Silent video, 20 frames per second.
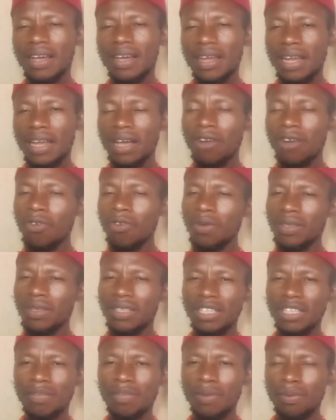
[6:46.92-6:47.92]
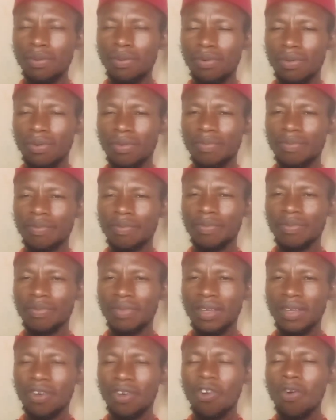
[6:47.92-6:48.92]
And I always teach people,
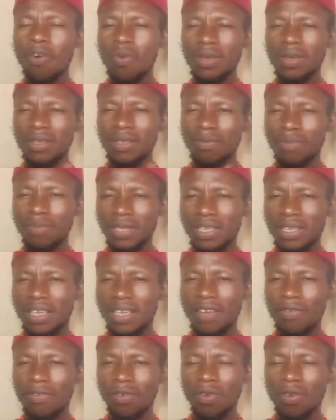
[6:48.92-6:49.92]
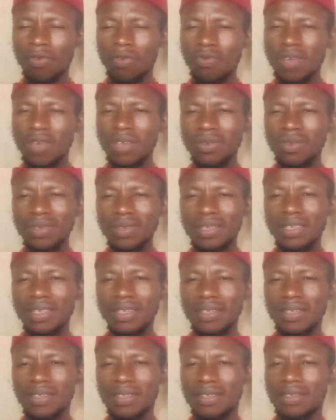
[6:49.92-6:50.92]
always be careful of where you
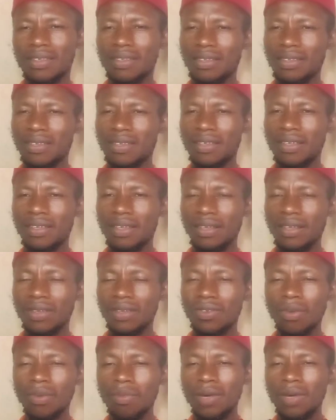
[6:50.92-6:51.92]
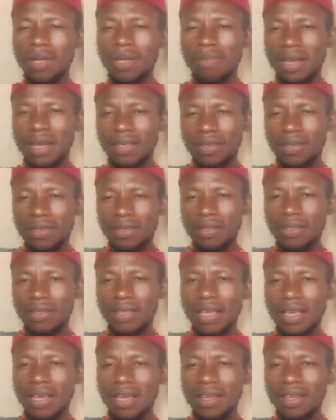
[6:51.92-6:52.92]
sit. Somebody might sit
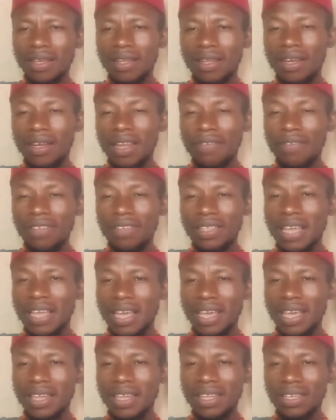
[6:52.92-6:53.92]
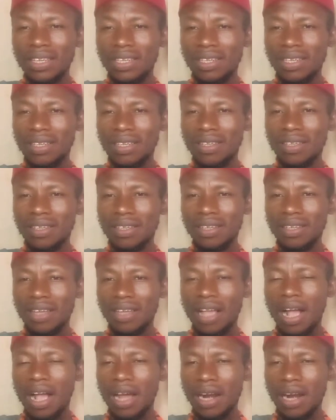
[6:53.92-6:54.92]
there, leaving their energy
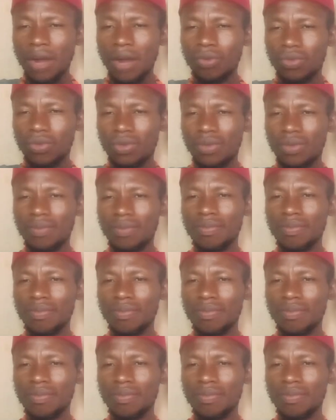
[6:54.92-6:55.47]
around.